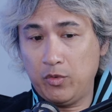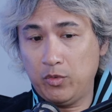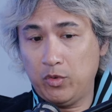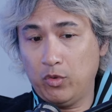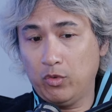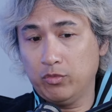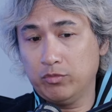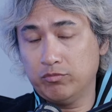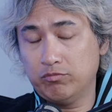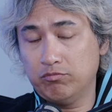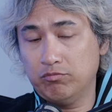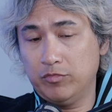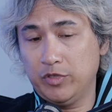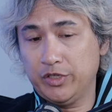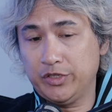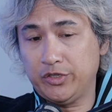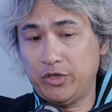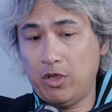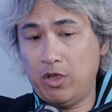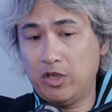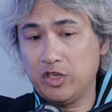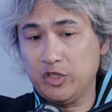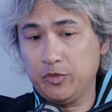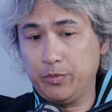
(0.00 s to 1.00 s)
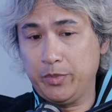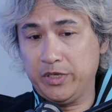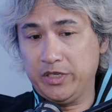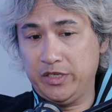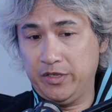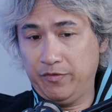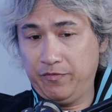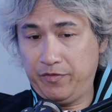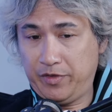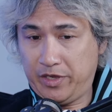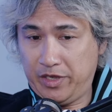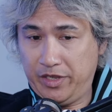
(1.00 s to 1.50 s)
wrote the song
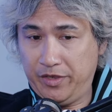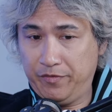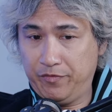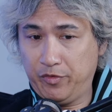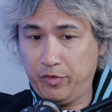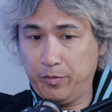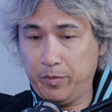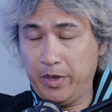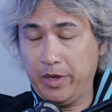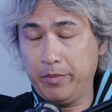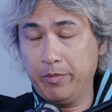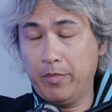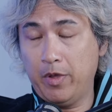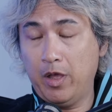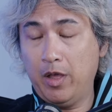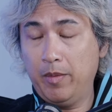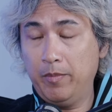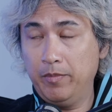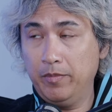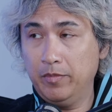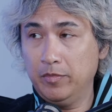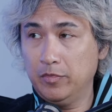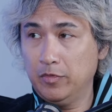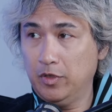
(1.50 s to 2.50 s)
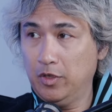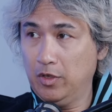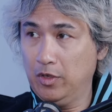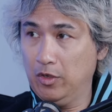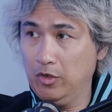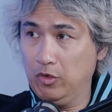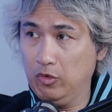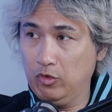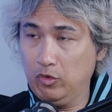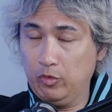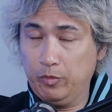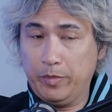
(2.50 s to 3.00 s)
specifically for my mom,
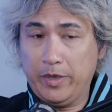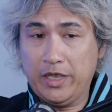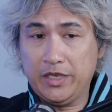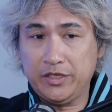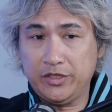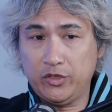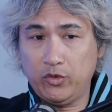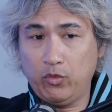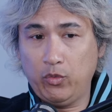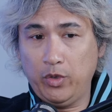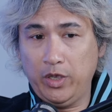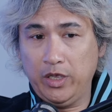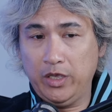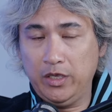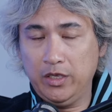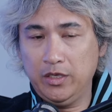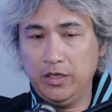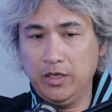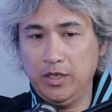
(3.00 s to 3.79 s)
who passed away,